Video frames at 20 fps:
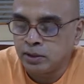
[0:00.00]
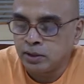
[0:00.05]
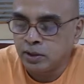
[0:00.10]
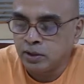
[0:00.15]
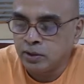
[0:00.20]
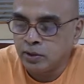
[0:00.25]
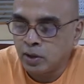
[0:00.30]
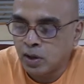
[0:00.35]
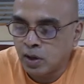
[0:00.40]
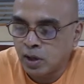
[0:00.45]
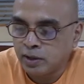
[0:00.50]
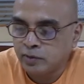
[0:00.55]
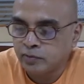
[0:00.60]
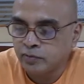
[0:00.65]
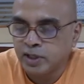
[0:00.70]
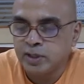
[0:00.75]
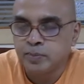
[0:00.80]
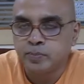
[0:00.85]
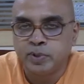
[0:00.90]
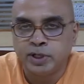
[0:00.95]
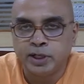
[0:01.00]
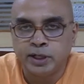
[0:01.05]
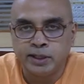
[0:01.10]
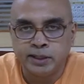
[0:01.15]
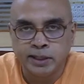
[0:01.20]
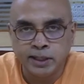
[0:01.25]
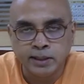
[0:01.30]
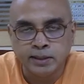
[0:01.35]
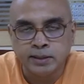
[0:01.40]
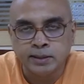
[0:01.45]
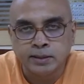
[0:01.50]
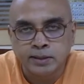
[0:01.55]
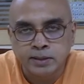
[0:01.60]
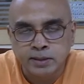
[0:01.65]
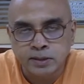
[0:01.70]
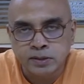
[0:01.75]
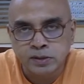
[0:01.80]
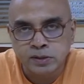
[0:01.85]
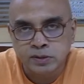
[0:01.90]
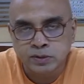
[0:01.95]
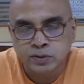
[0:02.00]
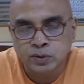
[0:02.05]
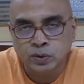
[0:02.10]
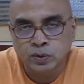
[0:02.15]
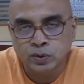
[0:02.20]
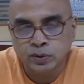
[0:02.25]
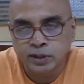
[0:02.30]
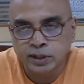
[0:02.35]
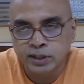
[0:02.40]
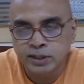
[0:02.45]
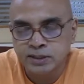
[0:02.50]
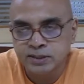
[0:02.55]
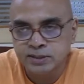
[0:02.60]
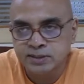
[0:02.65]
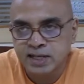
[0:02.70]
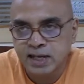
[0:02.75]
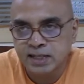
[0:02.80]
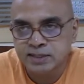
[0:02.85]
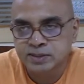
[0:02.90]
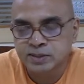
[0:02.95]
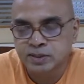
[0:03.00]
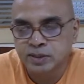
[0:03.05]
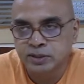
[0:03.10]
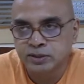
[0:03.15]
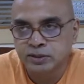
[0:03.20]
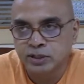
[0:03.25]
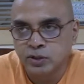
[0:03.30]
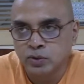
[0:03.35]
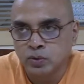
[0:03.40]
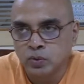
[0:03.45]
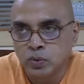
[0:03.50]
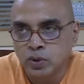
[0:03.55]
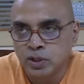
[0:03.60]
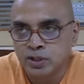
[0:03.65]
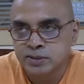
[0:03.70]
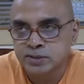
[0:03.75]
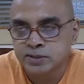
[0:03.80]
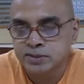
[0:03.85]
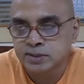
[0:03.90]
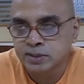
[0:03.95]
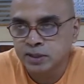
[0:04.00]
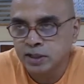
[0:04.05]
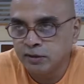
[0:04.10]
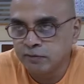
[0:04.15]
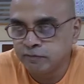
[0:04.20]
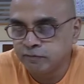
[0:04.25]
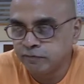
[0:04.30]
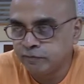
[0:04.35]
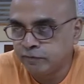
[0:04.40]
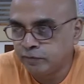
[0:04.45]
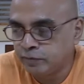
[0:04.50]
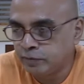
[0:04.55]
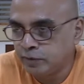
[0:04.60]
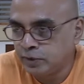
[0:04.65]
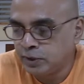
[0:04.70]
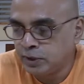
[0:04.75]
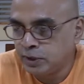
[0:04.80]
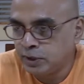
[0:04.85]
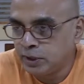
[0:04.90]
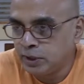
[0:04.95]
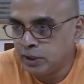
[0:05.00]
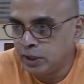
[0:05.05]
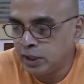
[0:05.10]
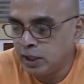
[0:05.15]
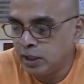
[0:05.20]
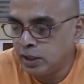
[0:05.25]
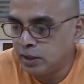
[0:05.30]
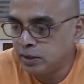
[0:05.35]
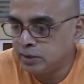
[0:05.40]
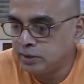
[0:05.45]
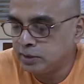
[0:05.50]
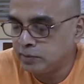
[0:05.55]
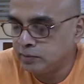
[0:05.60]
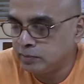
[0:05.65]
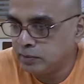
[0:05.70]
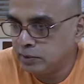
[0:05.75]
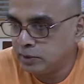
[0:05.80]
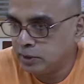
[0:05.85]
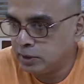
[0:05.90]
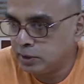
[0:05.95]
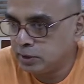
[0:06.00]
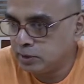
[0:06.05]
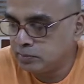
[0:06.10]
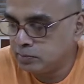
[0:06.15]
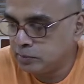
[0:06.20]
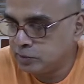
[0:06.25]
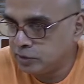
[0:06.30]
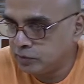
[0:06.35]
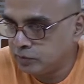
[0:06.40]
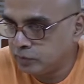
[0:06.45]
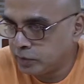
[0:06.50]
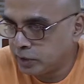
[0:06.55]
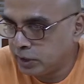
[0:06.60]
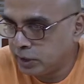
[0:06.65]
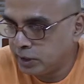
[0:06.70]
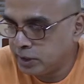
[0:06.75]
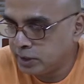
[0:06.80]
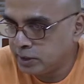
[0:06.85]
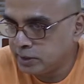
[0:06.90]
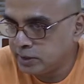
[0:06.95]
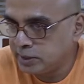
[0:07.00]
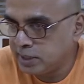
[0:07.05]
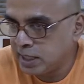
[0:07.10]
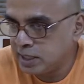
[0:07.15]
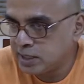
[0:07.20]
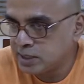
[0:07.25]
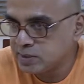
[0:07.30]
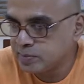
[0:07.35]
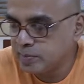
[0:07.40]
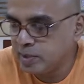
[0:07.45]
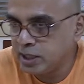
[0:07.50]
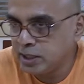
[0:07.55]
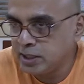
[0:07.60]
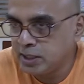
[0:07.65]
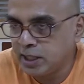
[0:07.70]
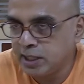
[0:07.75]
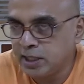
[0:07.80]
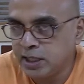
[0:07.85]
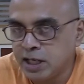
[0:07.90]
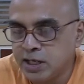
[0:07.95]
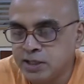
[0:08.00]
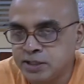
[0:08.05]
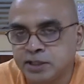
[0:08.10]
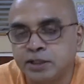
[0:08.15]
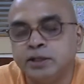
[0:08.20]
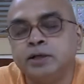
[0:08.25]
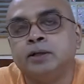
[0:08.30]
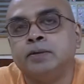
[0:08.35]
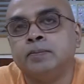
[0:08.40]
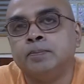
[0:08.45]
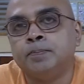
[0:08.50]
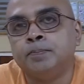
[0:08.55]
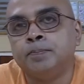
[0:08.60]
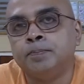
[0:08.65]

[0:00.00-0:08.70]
Not vibrating. So in Sanskrit the rule is if the word that is being negated,